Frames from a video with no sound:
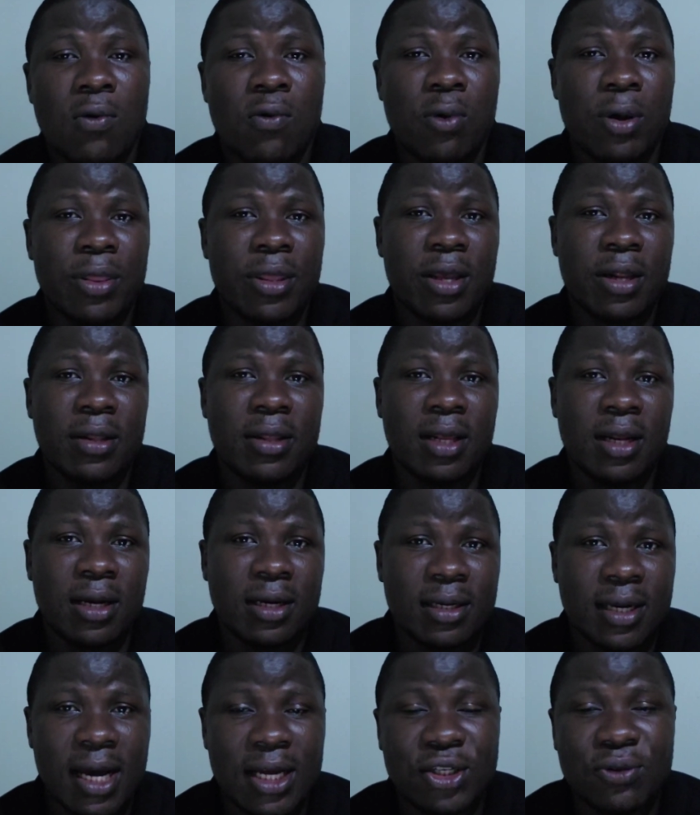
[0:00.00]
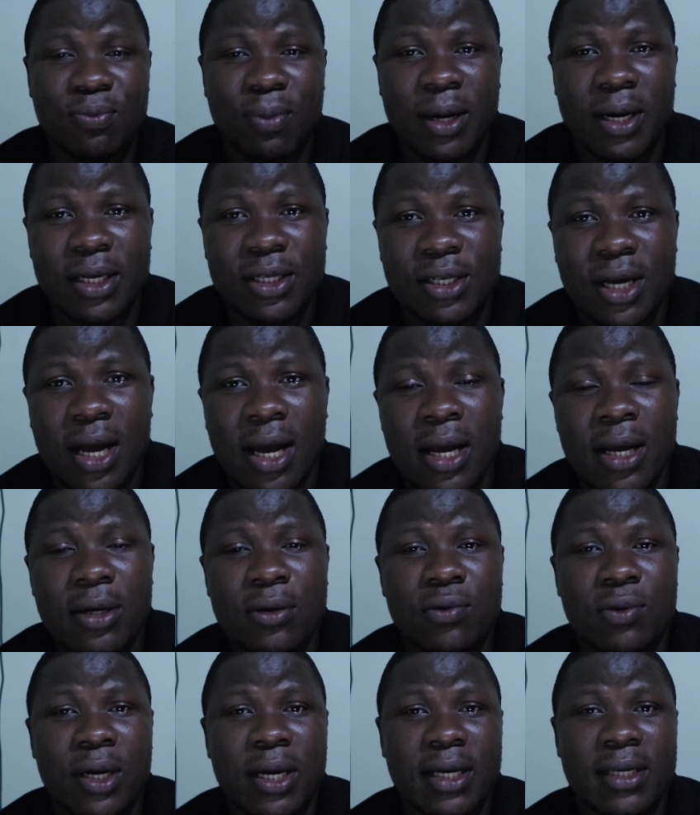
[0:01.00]
with the Dutch manager
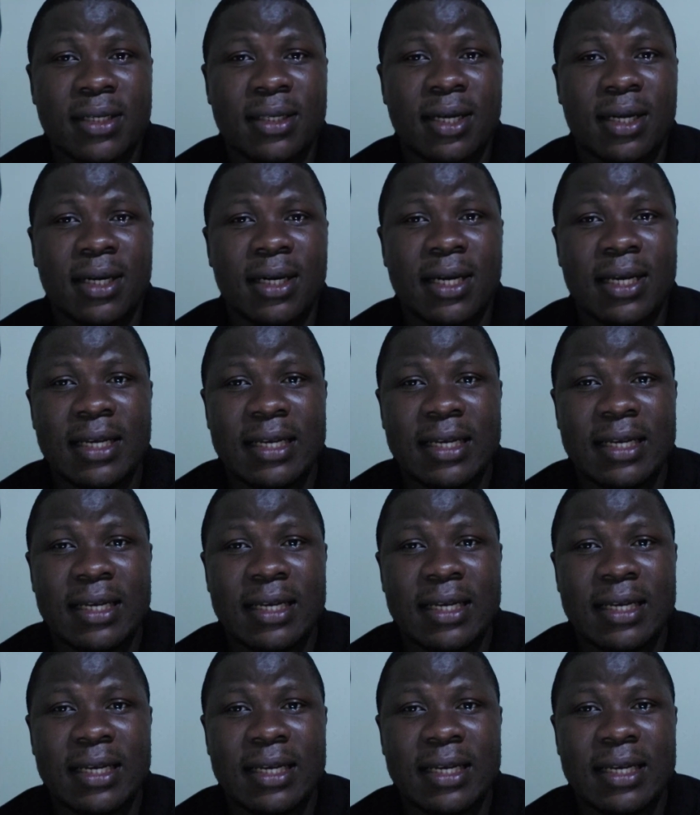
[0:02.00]
to extend